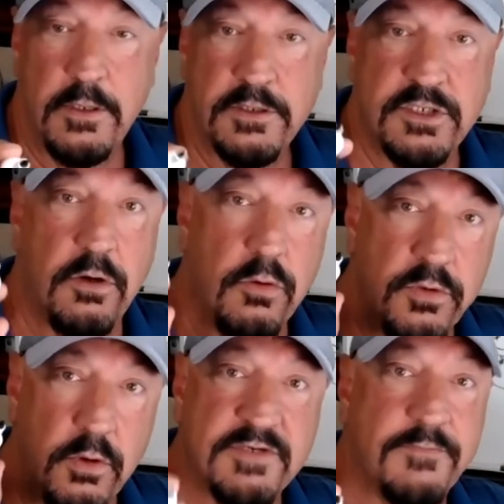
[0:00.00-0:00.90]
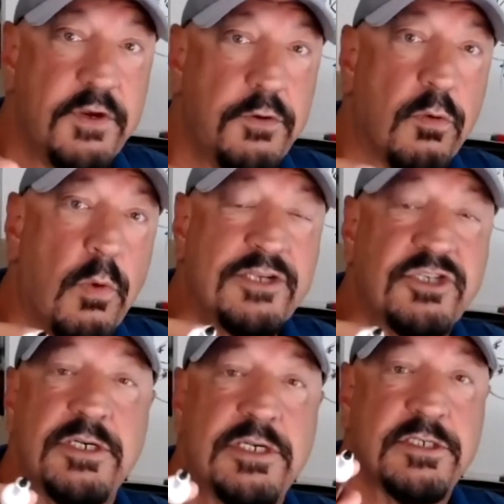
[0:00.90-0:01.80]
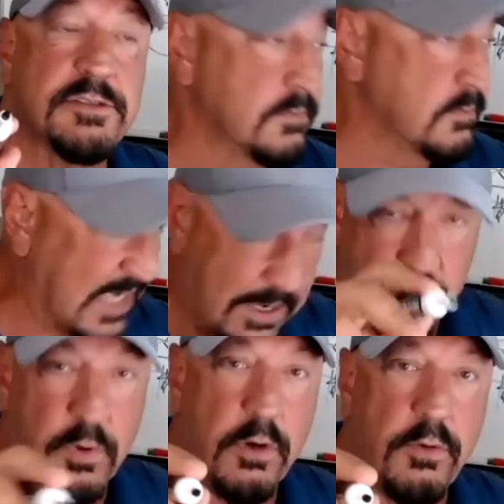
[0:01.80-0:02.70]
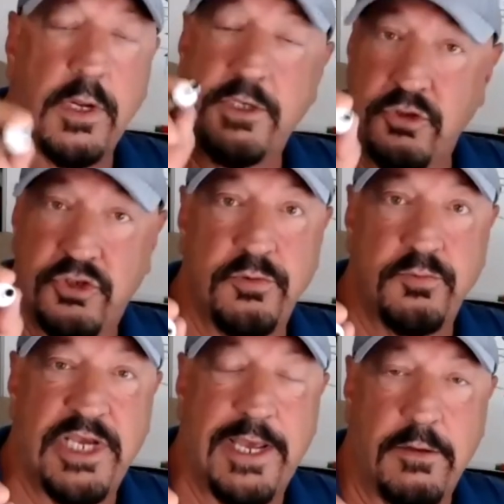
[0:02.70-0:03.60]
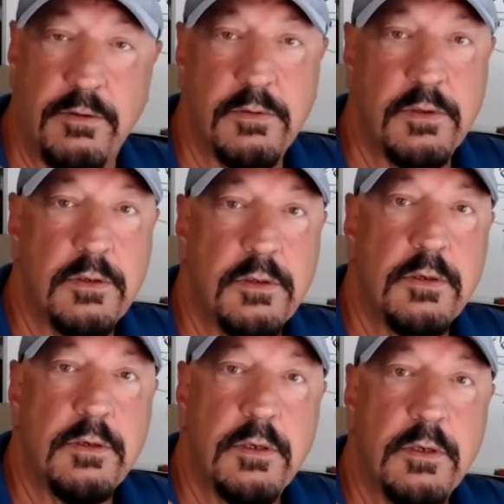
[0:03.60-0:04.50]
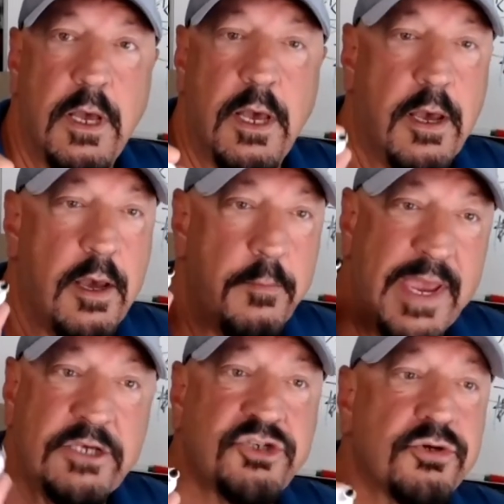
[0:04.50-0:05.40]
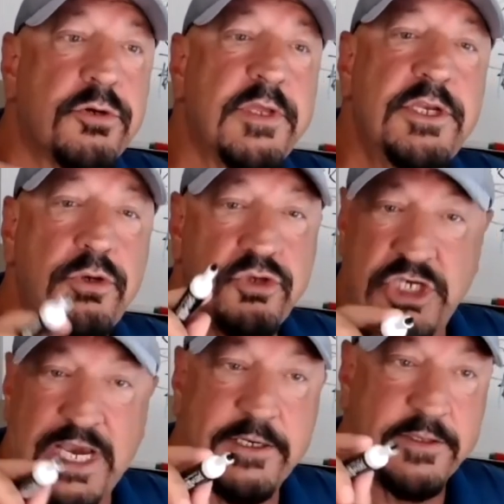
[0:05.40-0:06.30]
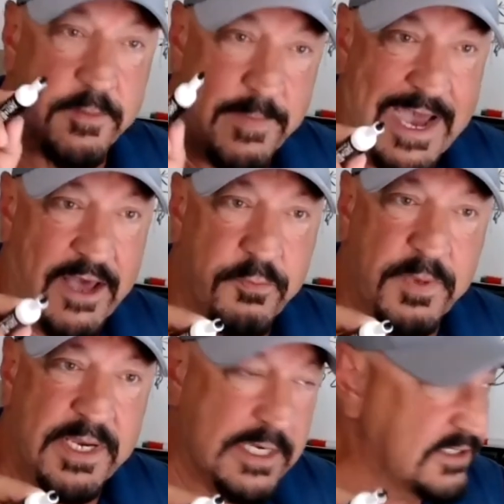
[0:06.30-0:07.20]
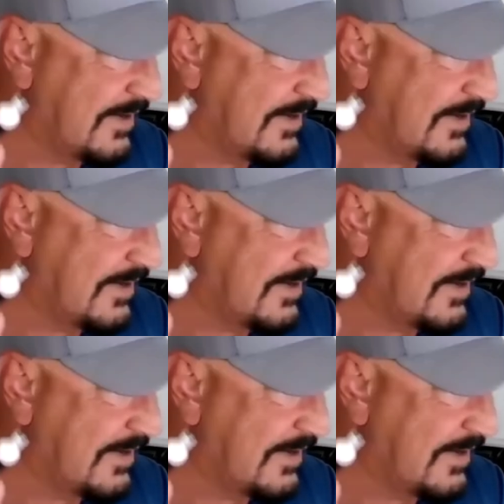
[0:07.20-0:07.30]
So those of you who are watching this down the road on YouTube channel, uh, make sure that you check the math because